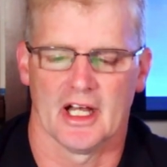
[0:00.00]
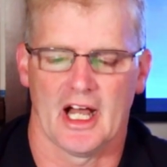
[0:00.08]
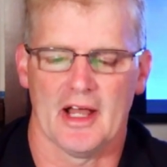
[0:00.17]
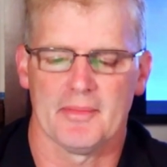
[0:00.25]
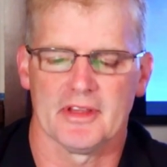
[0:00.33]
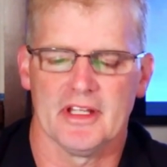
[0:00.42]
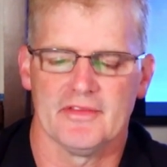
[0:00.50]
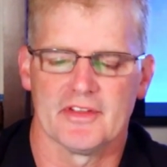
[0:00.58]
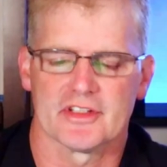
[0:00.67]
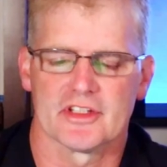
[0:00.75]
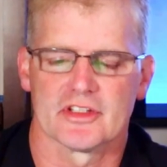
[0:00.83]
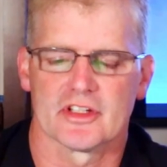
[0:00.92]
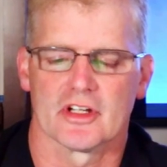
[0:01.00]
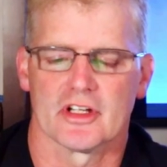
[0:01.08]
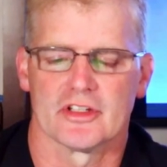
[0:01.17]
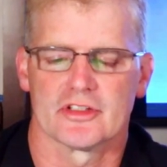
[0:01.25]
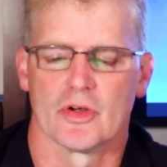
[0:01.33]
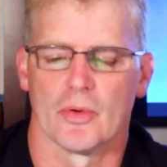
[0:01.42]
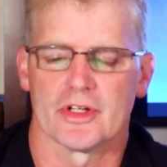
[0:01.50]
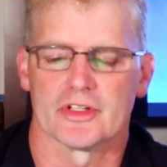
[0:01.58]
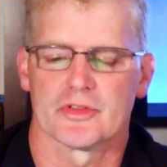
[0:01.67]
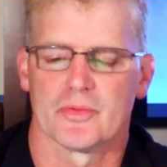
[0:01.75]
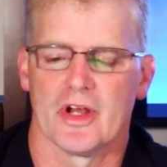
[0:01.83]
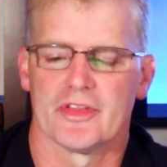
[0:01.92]
I believe this is, a, is going to
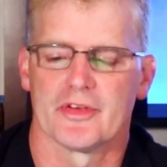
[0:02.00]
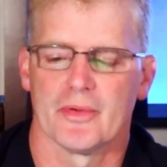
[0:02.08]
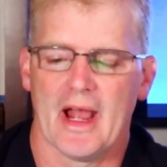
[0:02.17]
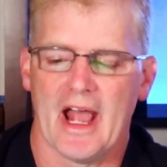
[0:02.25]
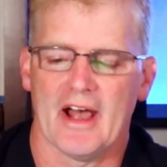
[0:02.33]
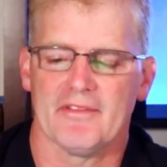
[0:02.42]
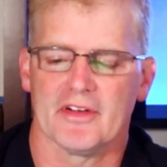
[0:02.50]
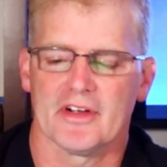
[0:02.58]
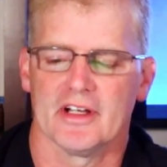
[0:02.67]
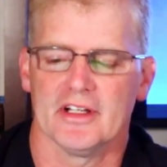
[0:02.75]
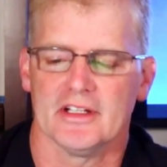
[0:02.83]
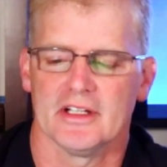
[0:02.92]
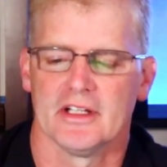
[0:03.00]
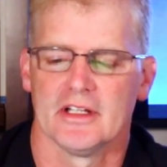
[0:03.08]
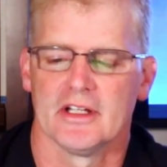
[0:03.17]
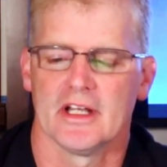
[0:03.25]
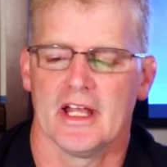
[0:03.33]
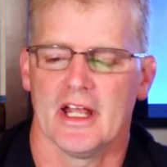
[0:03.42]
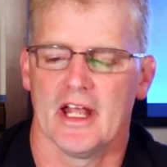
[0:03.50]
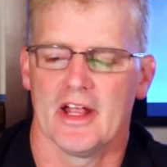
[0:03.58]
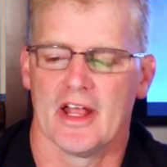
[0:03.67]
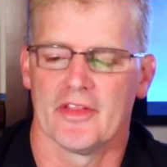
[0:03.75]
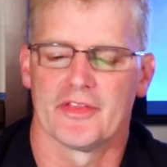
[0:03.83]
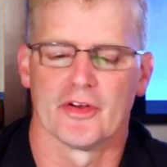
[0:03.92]
spread through Africa
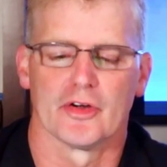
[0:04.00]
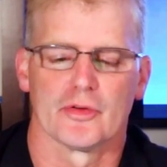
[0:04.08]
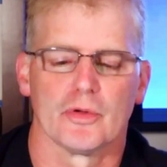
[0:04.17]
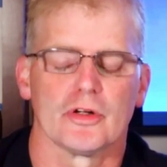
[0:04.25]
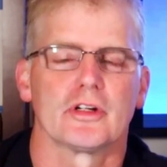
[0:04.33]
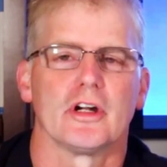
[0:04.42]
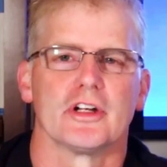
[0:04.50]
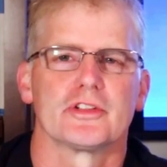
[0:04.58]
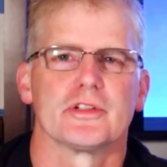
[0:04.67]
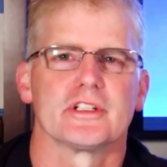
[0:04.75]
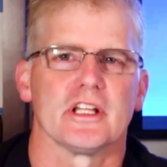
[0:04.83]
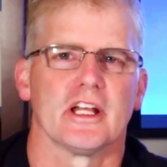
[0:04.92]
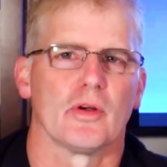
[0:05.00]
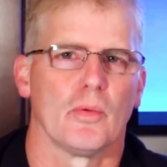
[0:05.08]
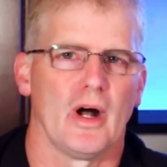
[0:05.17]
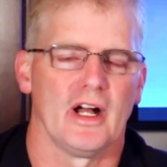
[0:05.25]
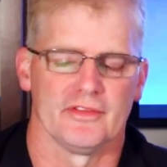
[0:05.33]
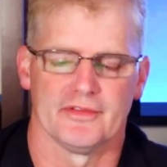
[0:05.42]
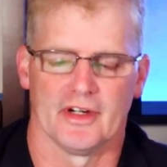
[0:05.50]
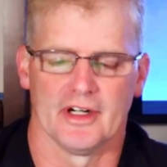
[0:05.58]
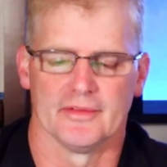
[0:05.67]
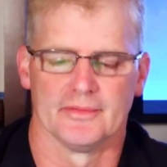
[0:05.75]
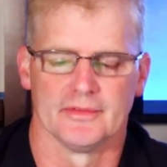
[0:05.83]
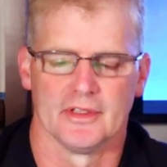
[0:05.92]
and third world countries like a
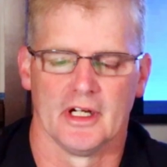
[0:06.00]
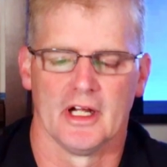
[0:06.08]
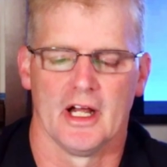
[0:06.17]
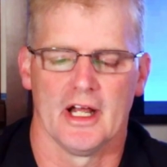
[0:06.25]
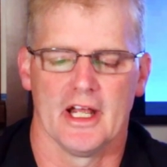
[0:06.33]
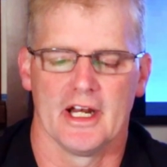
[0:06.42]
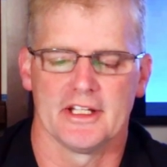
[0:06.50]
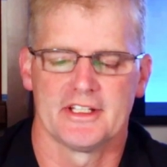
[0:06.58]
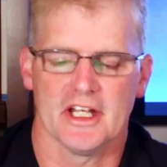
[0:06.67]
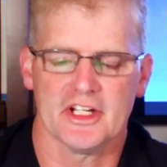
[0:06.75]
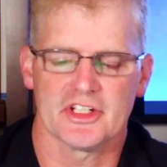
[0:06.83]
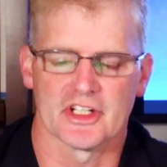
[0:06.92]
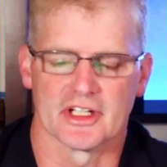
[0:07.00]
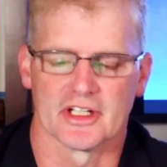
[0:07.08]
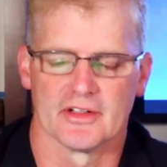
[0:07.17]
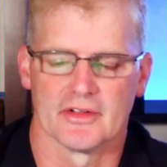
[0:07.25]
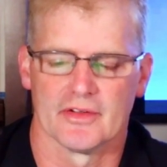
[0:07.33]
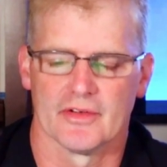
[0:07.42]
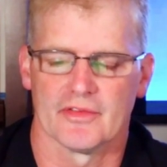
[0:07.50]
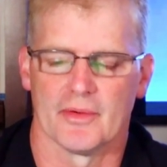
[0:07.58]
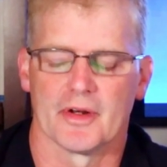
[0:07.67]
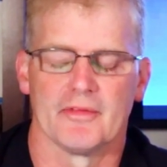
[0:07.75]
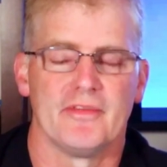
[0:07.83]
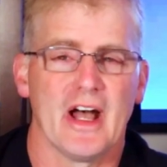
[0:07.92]
wildfire. In addition, from
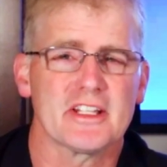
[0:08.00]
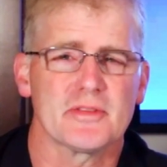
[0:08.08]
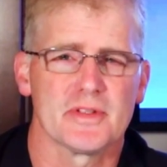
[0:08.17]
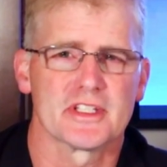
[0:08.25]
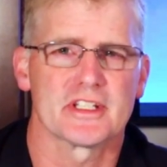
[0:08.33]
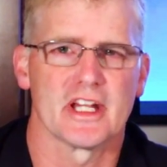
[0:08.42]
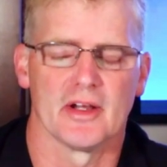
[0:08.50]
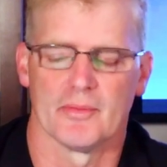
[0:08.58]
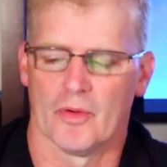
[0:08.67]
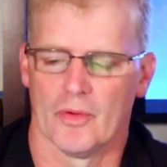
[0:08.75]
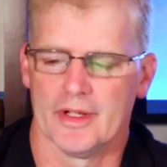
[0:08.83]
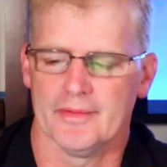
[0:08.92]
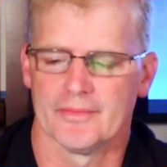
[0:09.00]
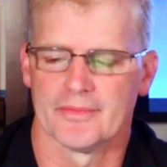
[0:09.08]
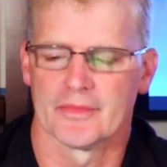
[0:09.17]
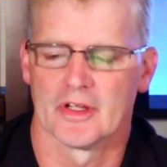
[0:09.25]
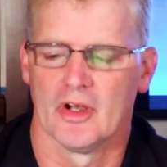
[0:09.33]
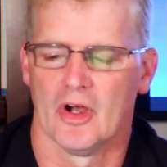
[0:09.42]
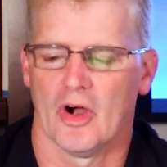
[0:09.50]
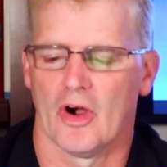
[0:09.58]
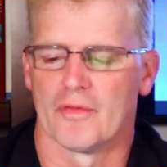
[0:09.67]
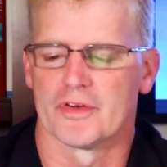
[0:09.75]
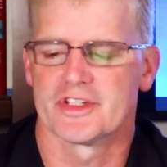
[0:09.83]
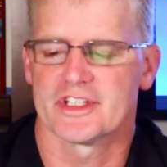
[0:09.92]
an investment standpoint,
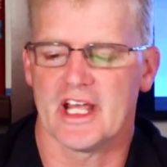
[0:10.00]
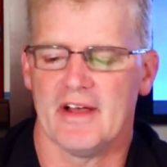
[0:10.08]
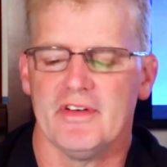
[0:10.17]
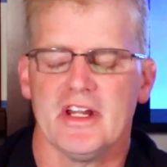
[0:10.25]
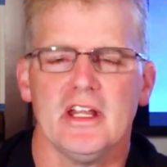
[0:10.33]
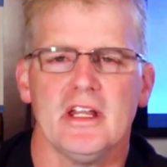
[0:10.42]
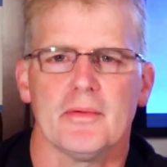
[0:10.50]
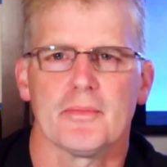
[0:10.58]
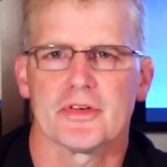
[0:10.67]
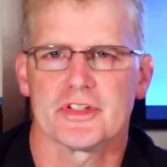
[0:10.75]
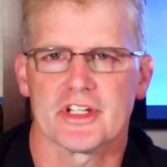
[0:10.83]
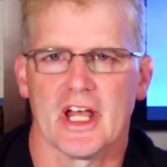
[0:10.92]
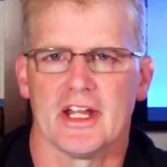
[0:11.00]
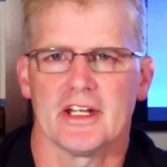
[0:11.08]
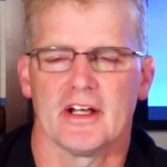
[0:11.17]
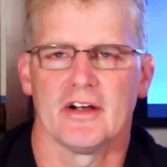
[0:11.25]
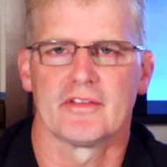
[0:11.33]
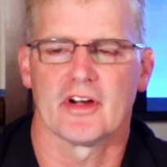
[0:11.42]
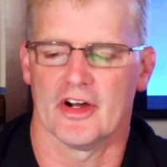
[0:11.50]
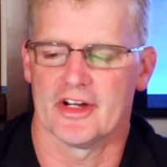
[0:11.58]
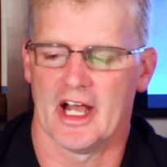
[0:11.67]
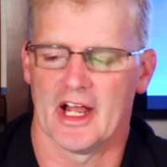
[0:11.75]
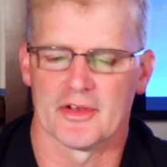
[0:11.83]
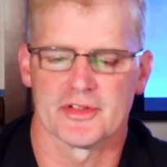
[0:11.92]
over seventy percent of
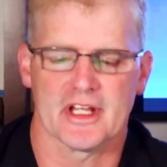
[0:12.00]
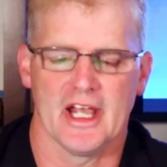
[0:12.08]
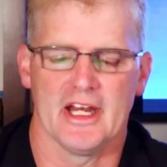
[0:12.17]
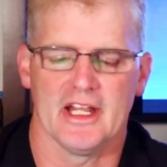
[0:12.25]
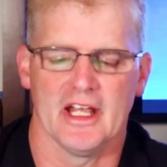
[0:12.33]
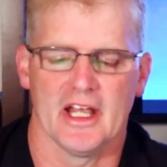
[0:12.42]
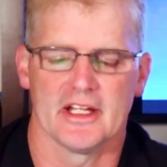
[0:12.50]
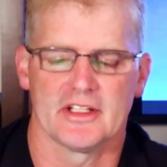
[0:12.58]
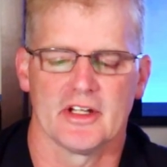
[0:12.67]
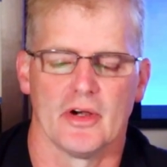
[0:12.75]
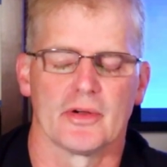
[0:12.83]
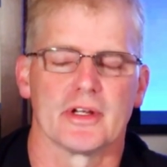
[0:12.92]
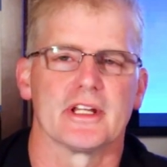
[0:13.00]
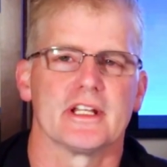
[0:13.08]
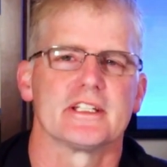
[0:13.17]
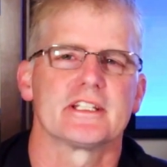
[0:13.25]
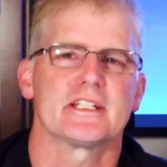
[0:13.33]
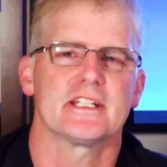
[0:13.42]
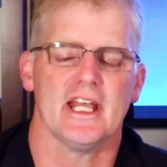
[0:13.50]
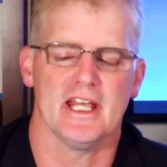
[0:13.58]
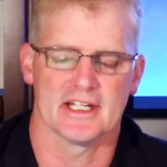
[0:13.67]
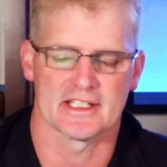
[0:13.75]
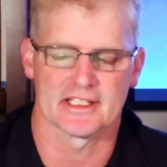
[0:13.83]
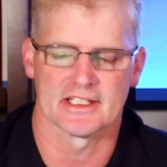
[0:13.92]
Cardano's A D A token is
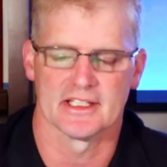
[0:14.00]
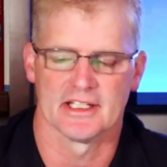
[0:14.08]
staked.